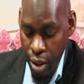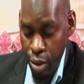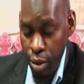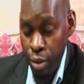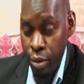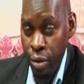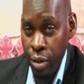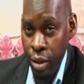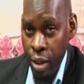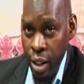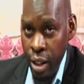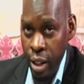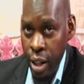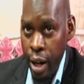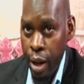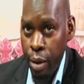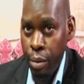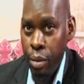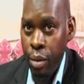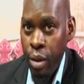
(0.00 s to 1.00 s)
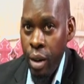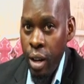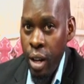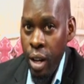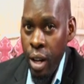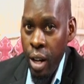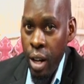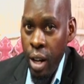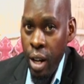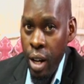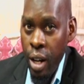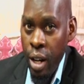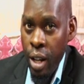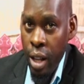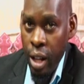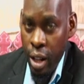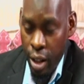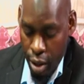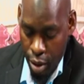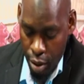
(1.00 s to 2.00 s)
you for the time
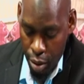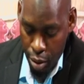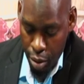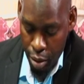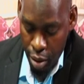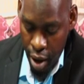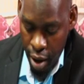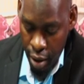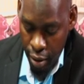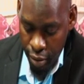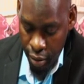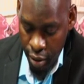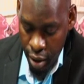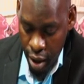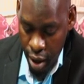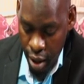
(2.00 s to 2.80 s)
that you have